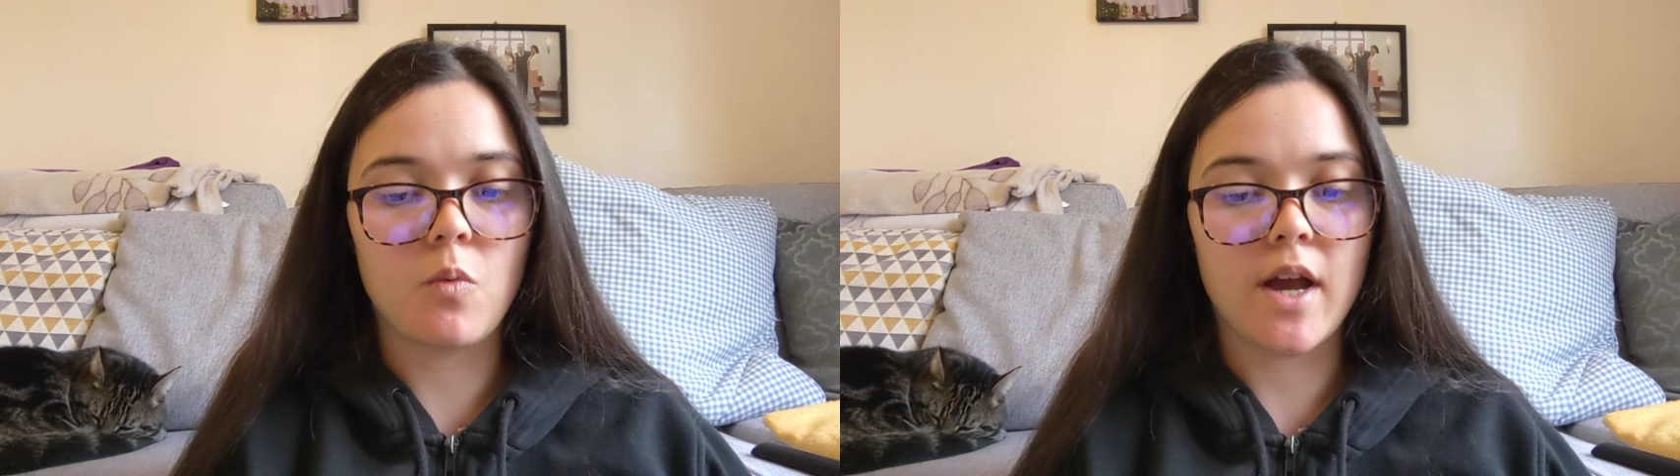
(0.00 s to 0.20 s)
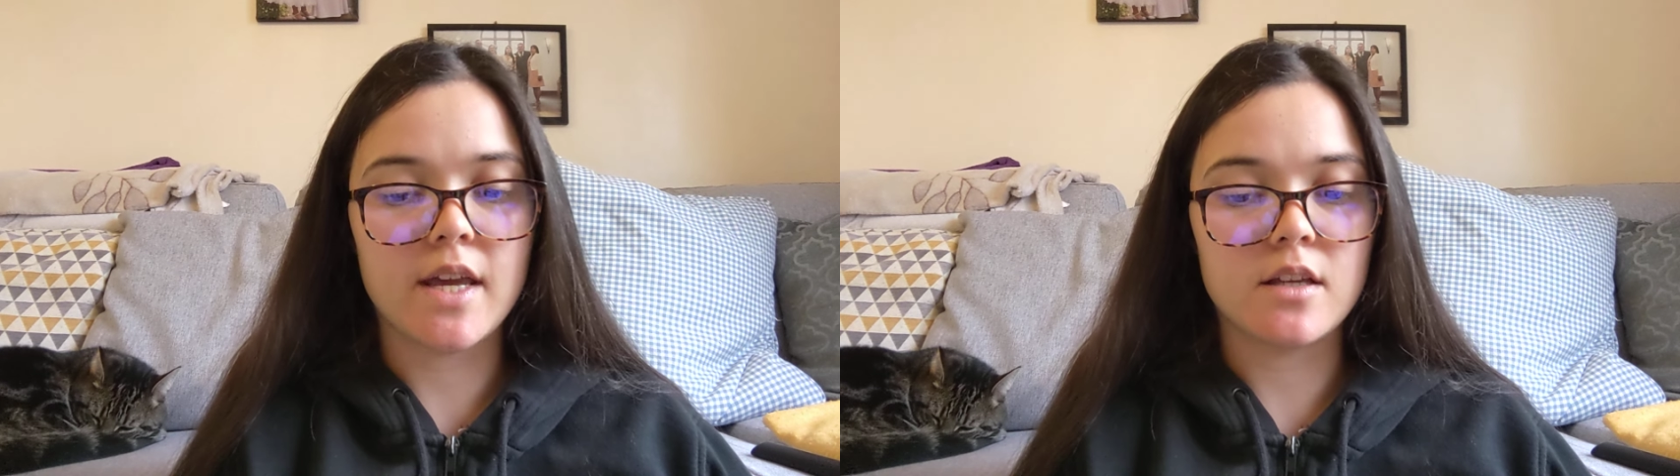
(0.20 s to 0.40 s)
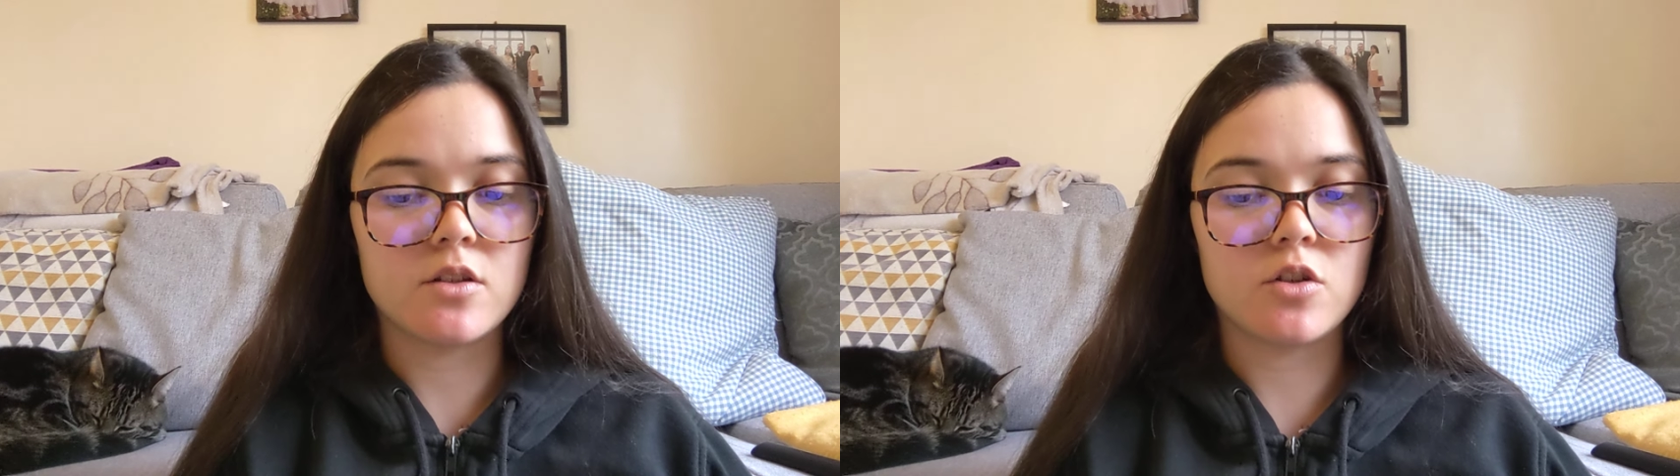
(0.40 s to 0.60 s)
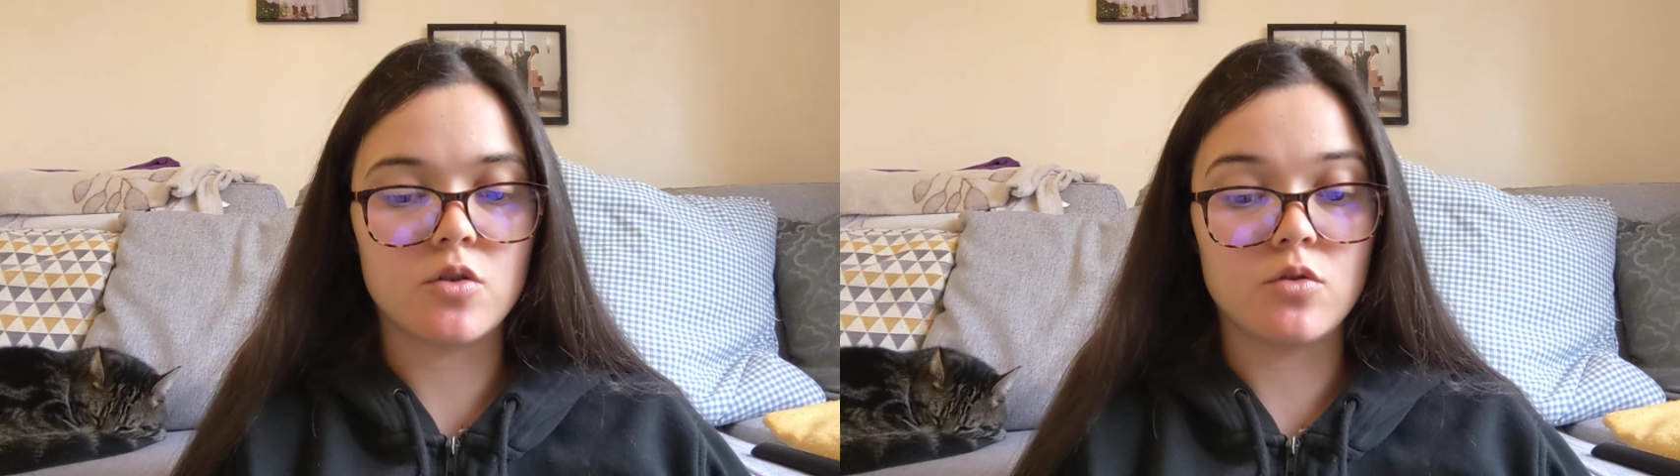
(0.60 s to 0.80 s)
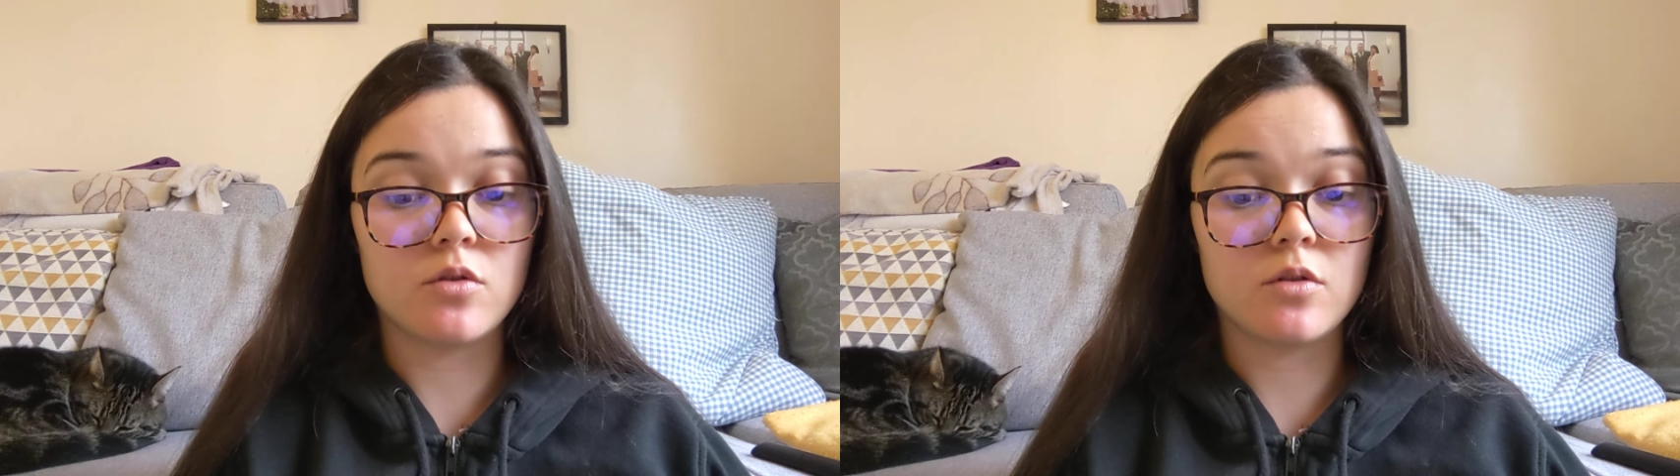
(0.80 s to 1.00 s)
way
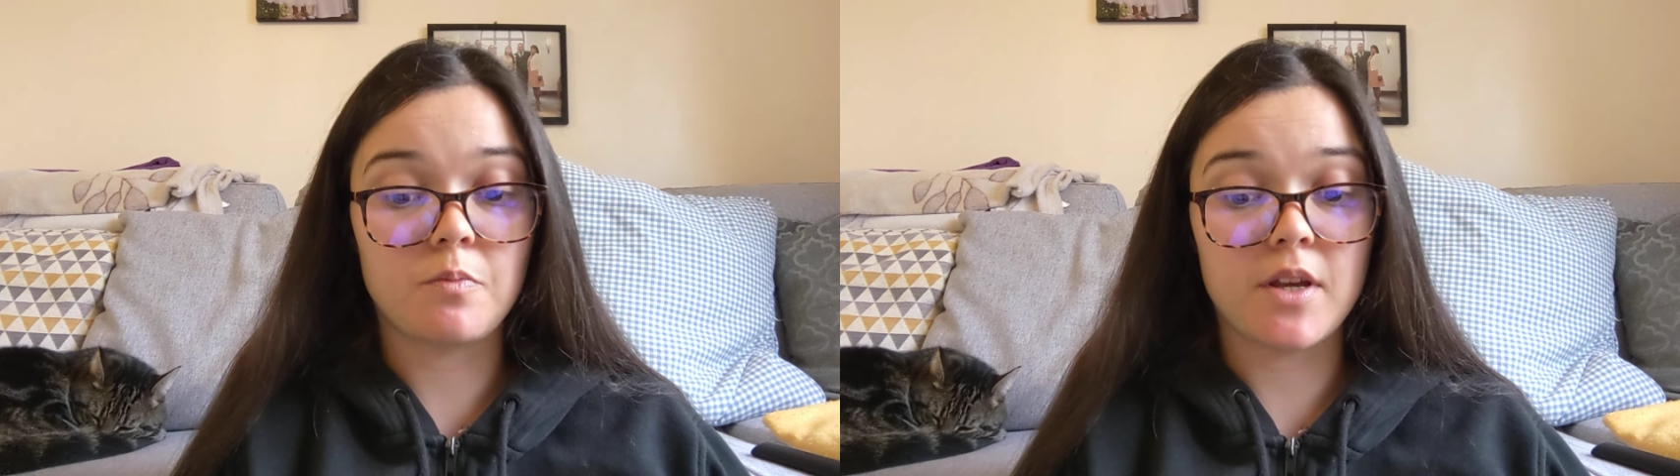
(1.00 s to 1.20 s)
to